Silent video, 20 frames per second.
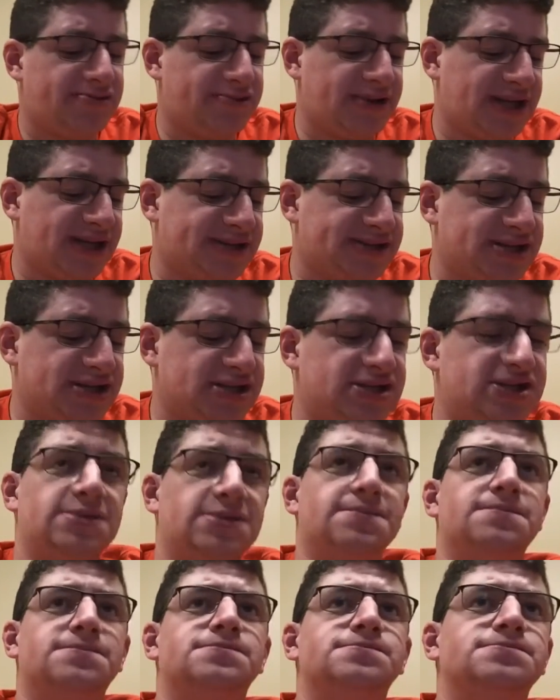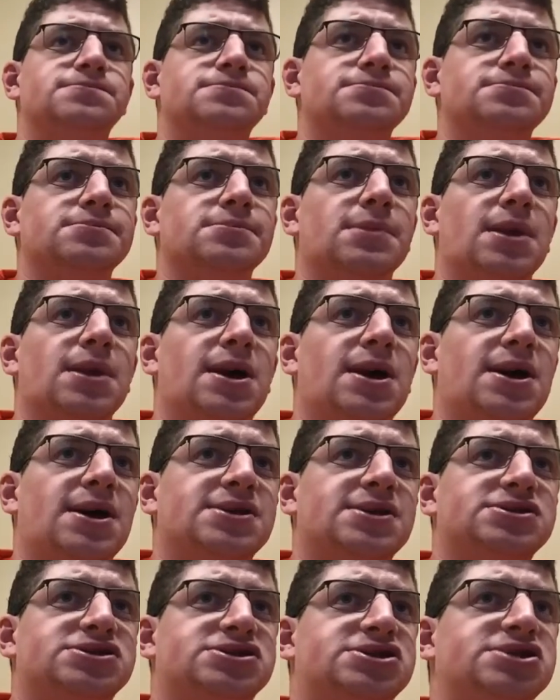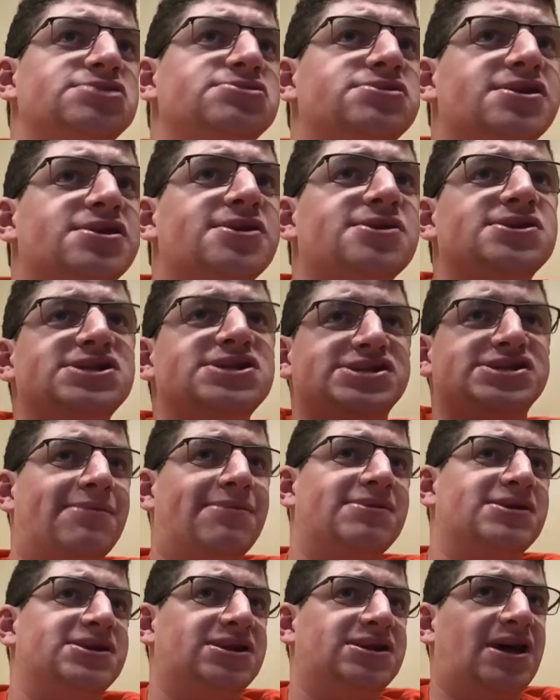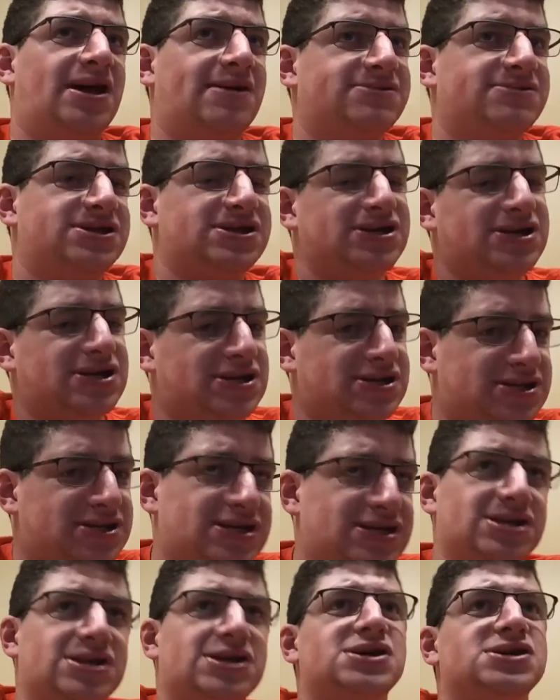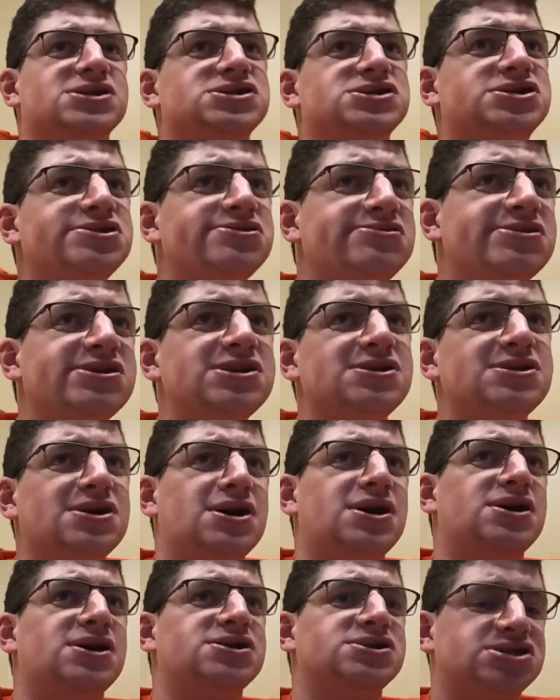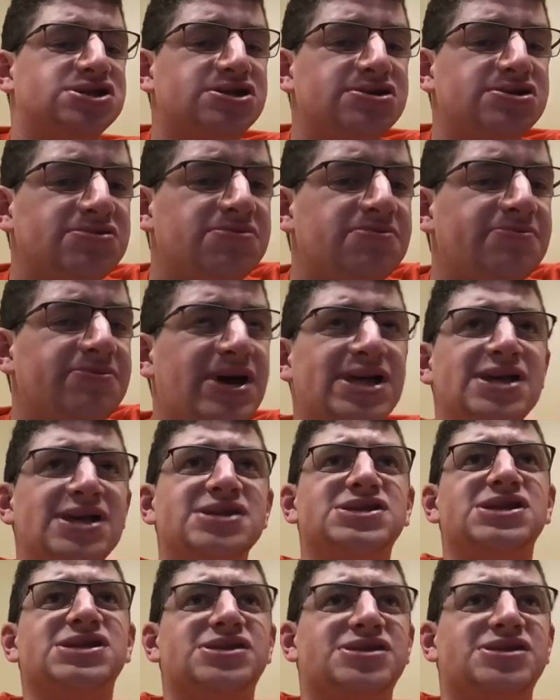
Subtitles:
2:37 left. 2 minutes and 30 seconds left in the